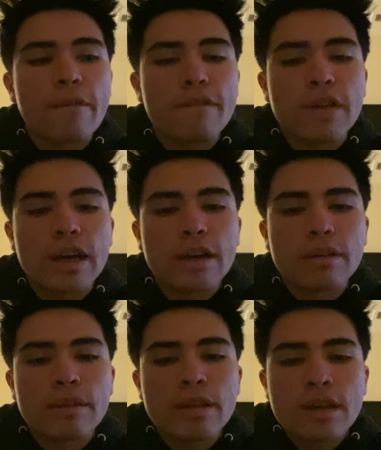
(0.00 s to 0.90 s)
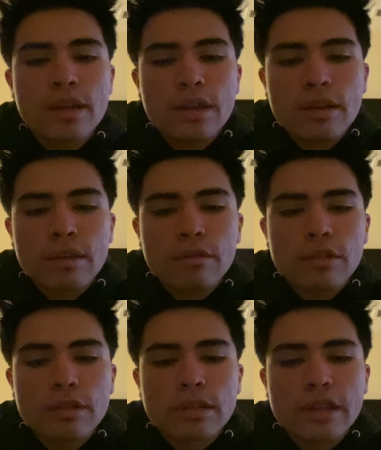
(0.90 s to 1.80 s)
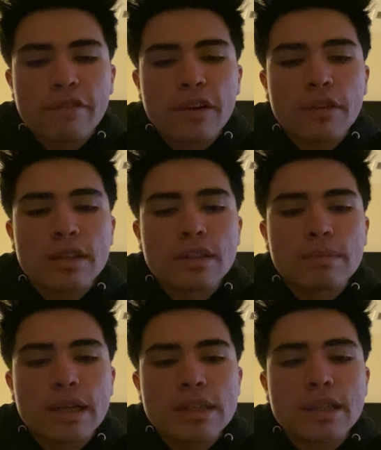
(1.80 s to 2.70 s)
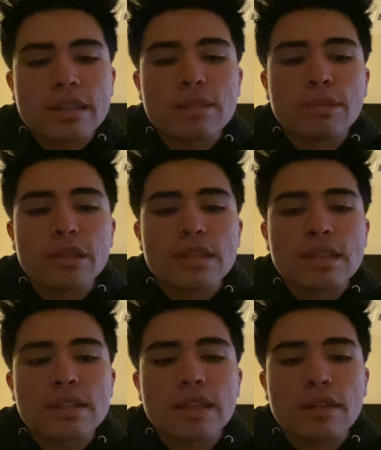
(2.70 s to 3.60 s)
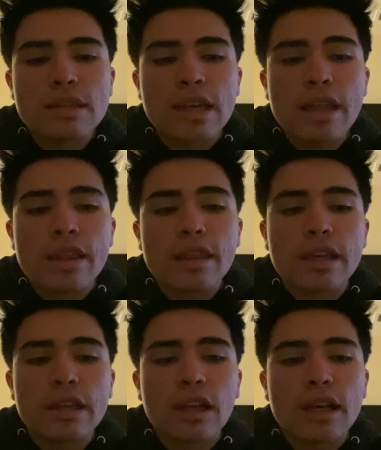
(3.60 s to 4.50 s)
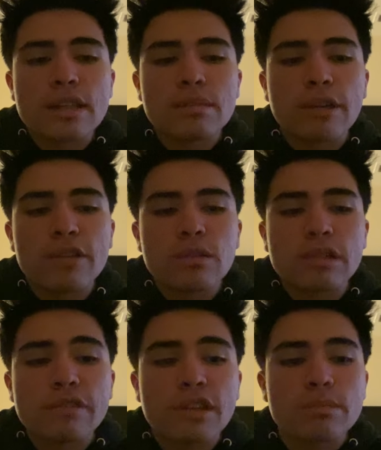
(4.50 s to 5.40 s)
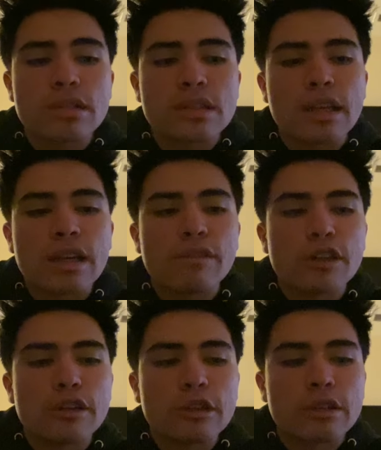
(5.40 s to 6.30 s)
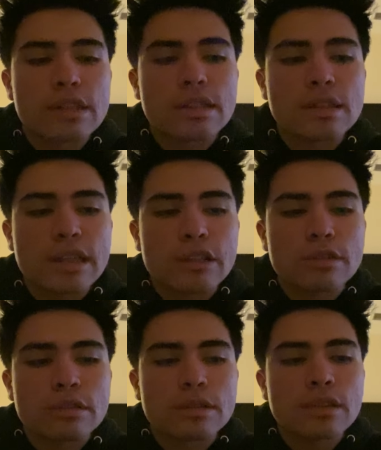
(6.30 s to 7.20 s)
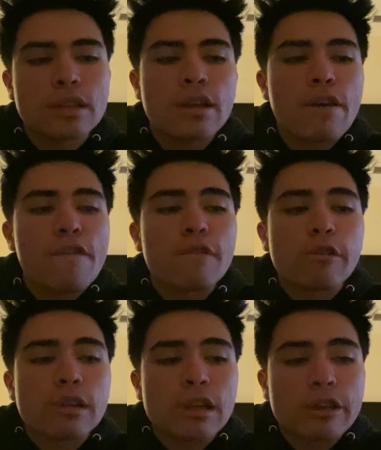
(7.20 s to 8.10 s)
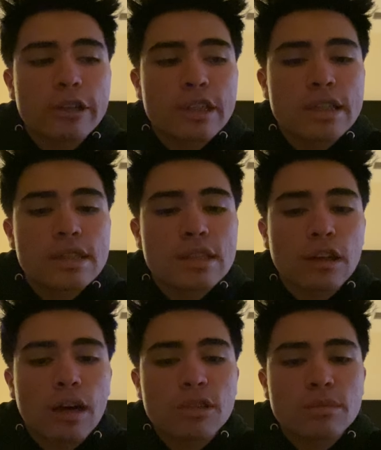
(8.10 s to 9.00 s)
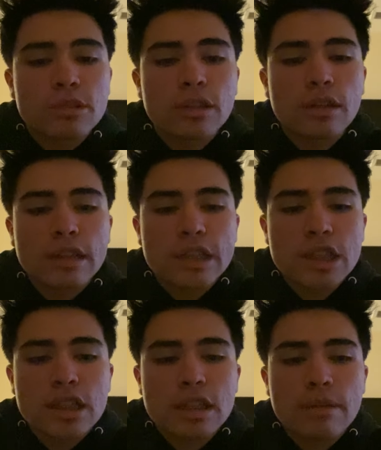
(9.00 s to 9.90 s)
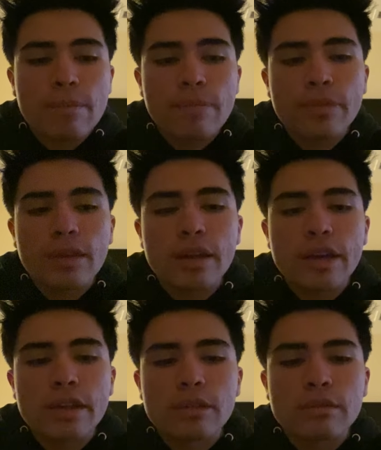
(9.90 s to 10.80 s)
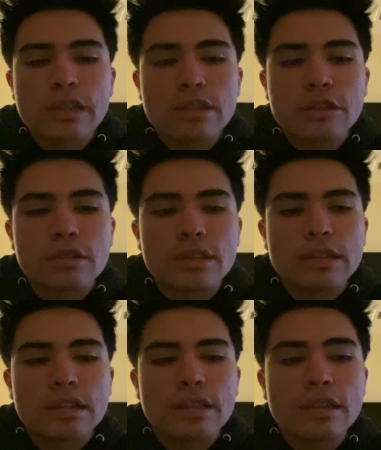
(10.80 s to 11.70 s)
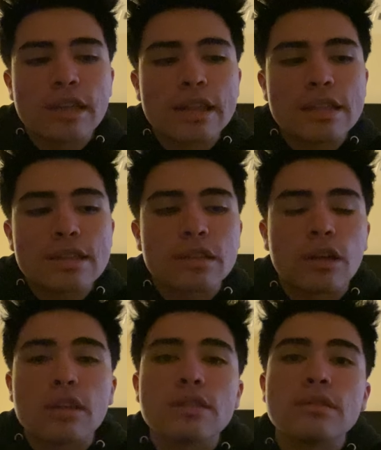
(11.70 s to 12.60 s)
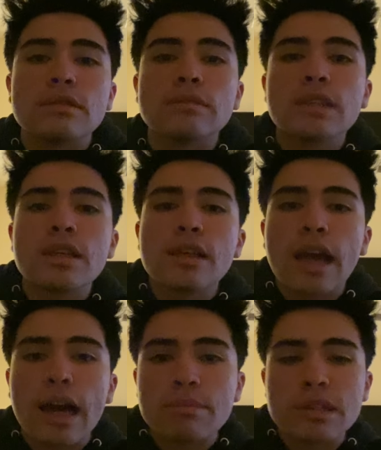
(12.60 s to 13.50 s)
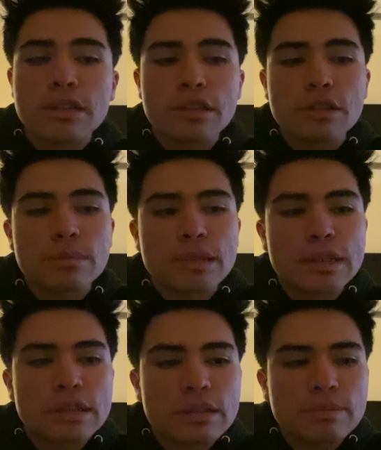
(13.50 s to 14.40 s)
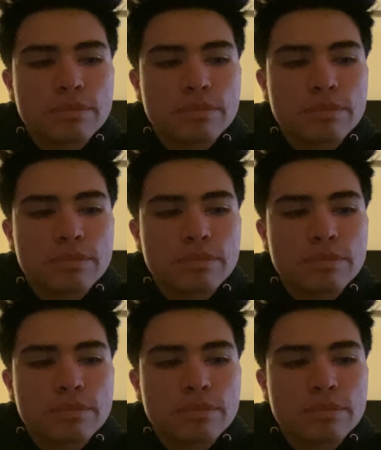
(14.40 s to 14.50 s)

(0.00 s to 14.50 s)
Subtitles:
found they found that the mice had experienced a cell death and lost about 25% of the neurons essential for alertness and optimal cognition. And the researchers concluded that this could also happen to humans.